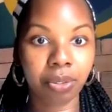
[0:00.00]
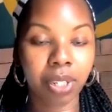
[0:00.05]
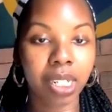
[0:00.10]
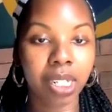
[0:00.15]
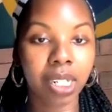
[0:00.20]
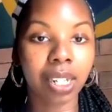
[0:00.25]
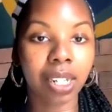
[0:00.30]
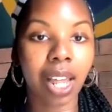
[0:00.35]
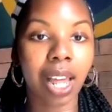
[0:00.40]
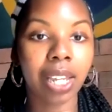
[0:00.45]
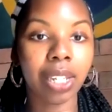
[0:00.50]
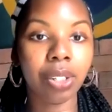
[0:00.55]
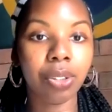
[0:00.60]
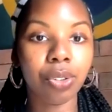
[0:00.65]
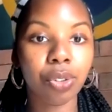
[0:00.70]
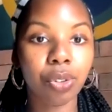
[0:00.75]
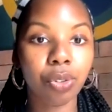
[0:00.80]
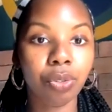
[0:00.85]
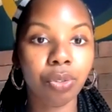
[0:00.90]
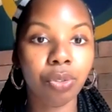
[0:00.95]
and allow you
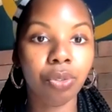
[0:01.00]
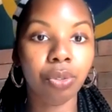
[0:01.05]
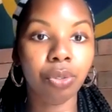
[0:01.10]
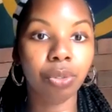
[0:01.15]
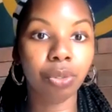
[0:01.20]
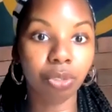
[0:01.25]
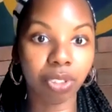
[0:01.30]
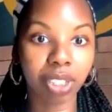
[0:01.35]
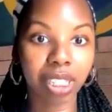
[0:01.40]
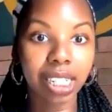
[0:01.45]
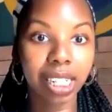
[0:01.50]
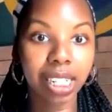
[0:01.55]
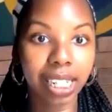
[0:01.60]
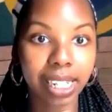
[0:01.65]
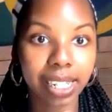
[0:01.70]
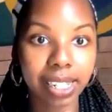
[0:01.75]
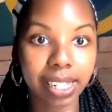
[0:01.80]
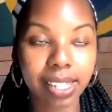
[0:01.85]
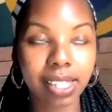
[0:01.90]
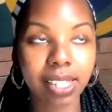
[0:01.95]
to
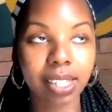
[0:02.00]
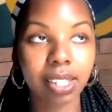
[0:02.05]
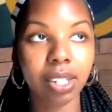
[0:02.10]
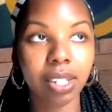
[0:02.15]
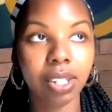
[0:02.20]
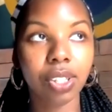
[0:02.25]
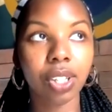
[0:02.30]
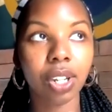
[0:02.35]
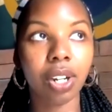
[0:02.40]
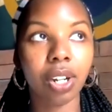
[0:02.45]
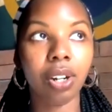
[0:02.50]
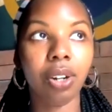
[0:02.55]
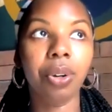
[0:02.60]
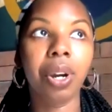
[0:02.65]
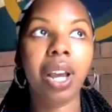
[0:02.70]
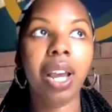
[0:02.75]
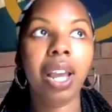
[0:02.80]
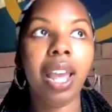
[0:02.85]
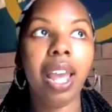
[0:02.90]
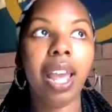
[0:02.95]
release. So